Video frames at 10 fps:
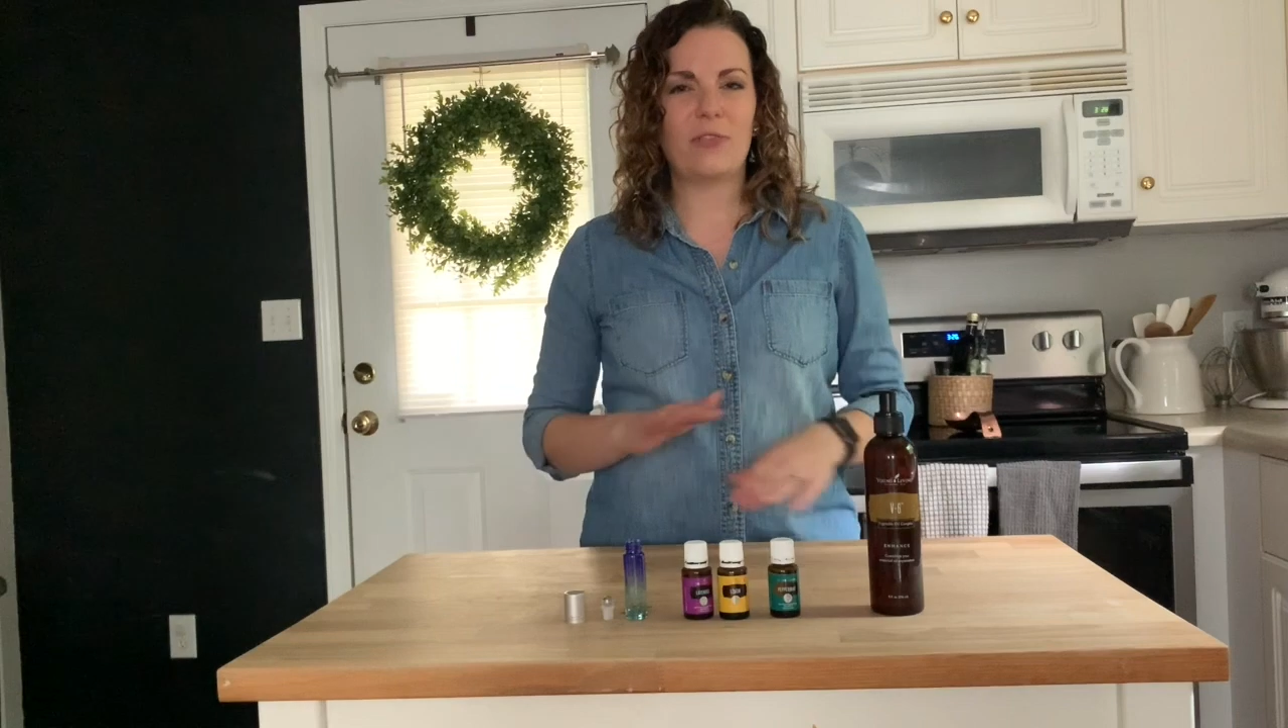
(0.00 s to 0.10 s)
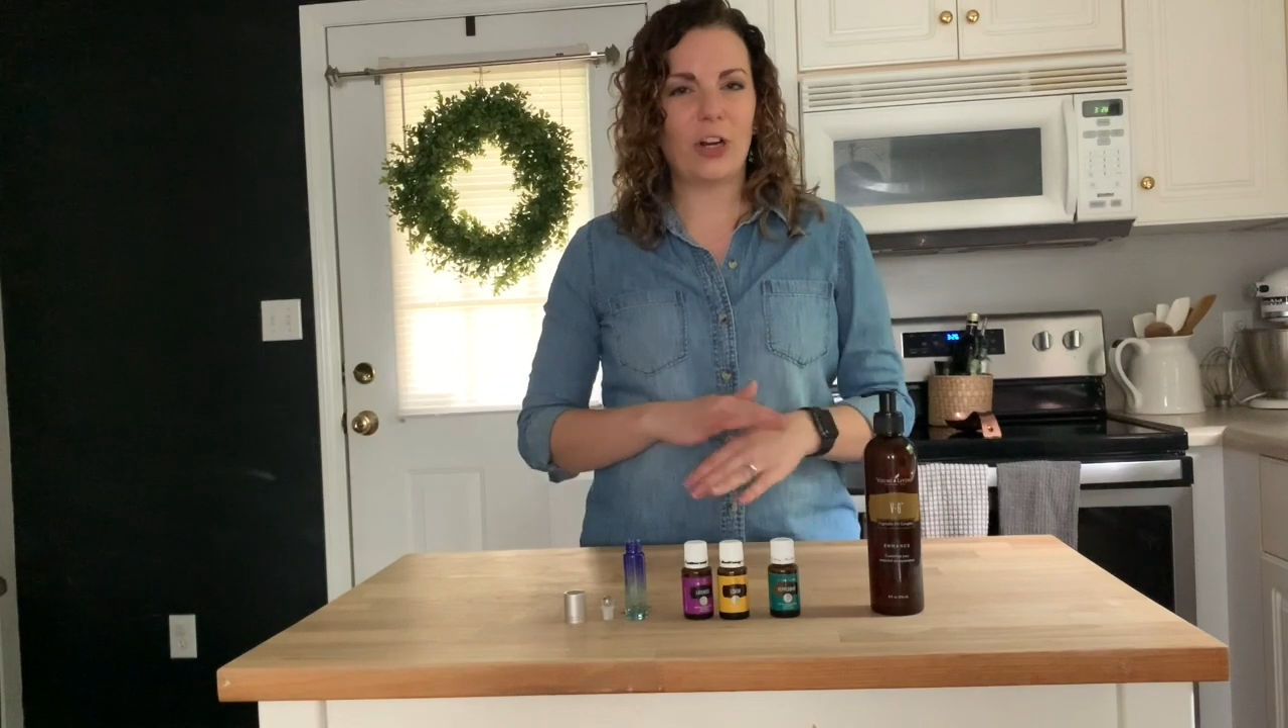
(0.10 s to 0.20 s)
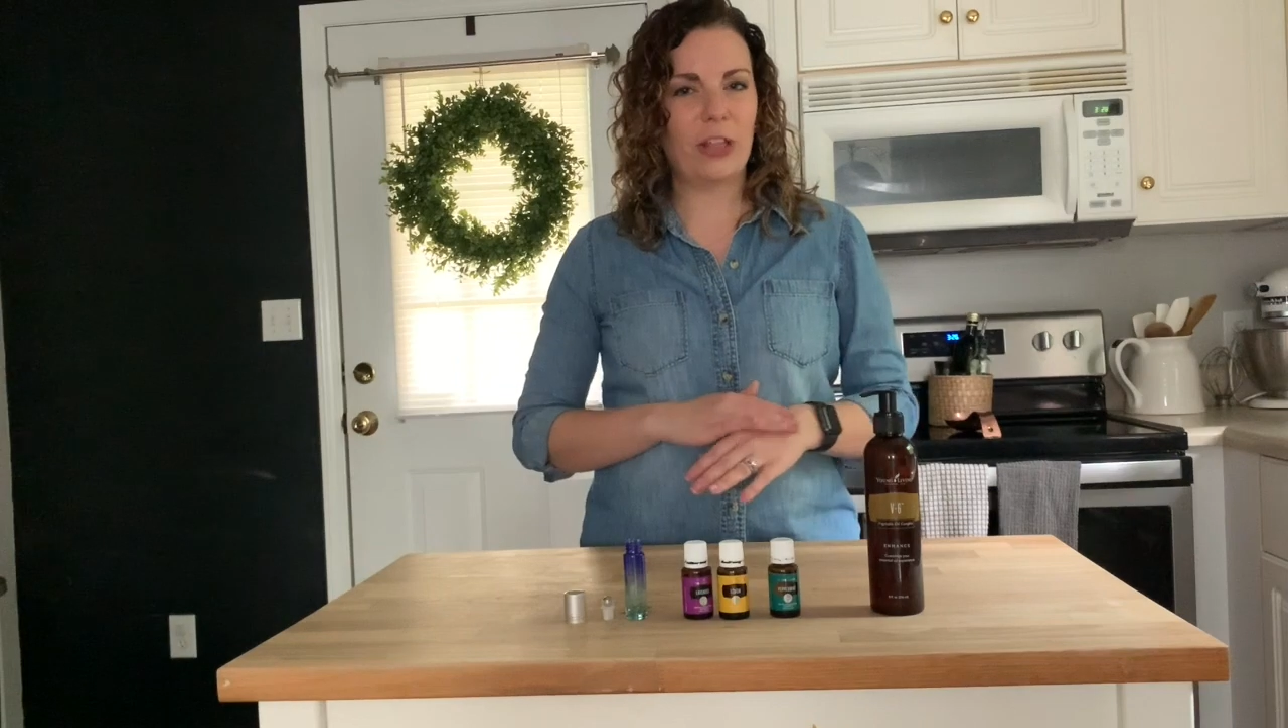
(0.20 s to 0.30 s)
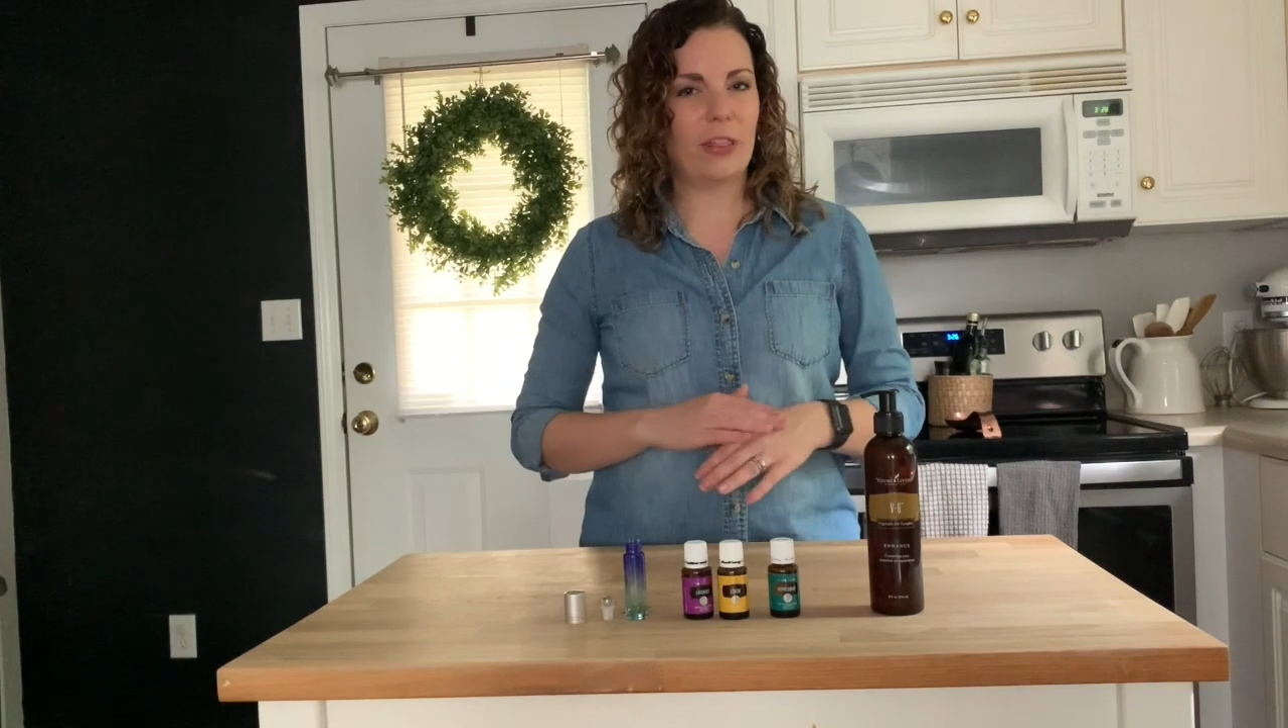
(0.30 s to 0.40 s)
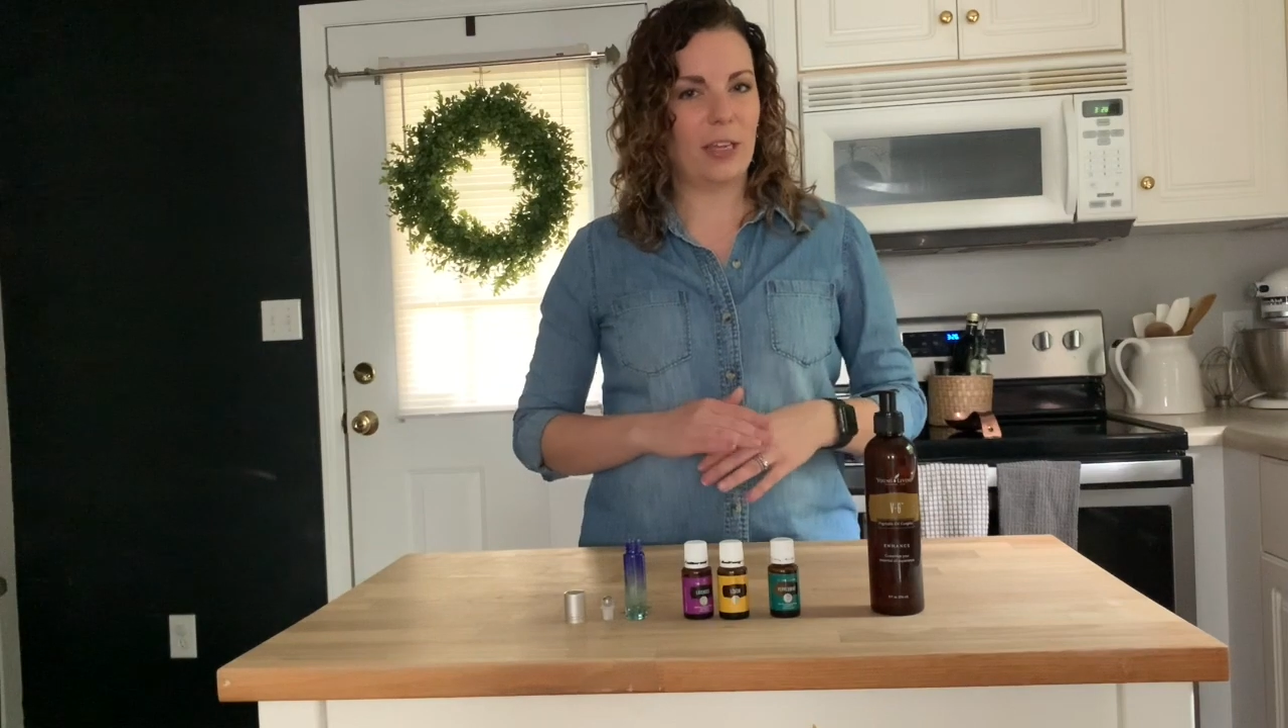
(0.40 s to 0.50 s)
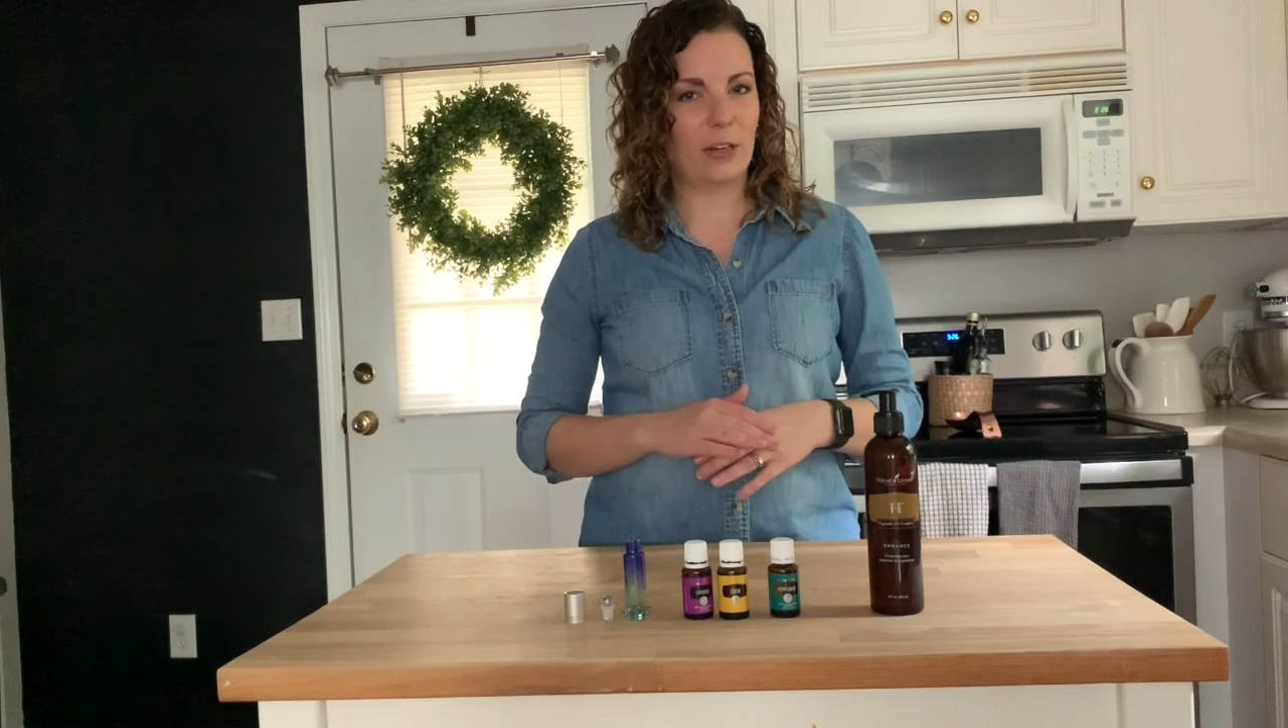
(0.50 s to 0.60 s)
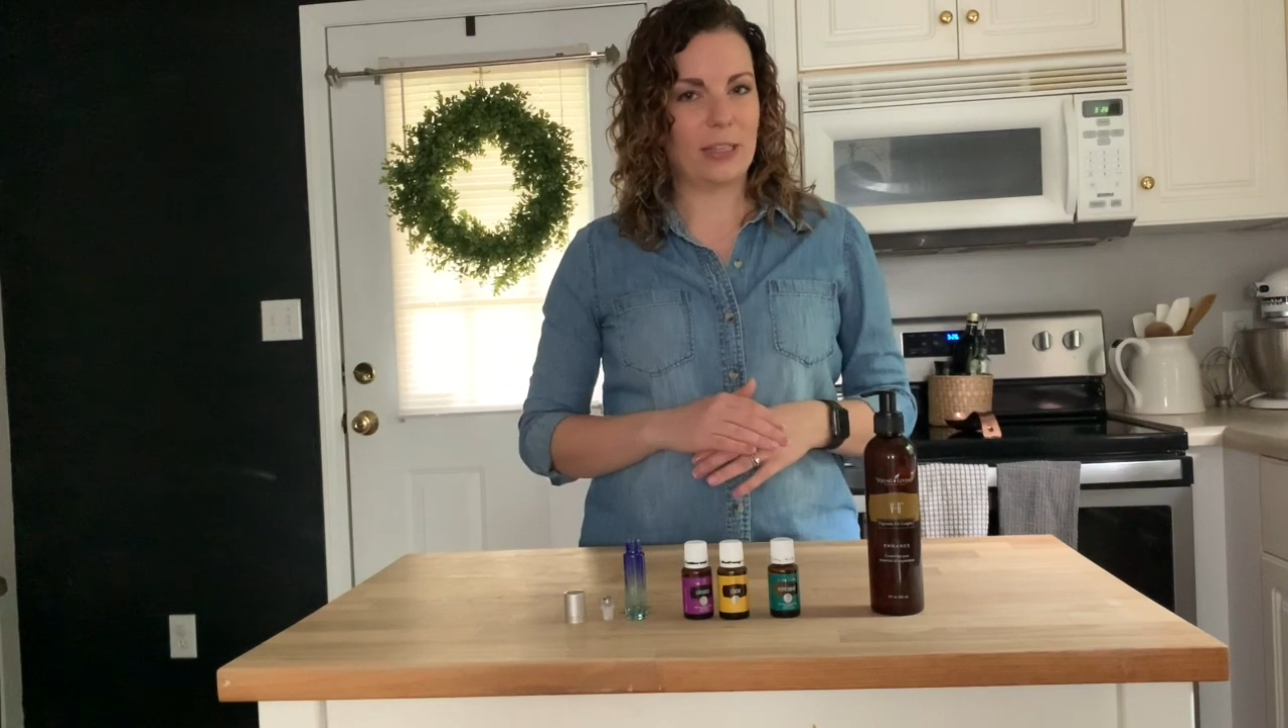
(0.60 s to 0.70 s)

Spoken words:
very thick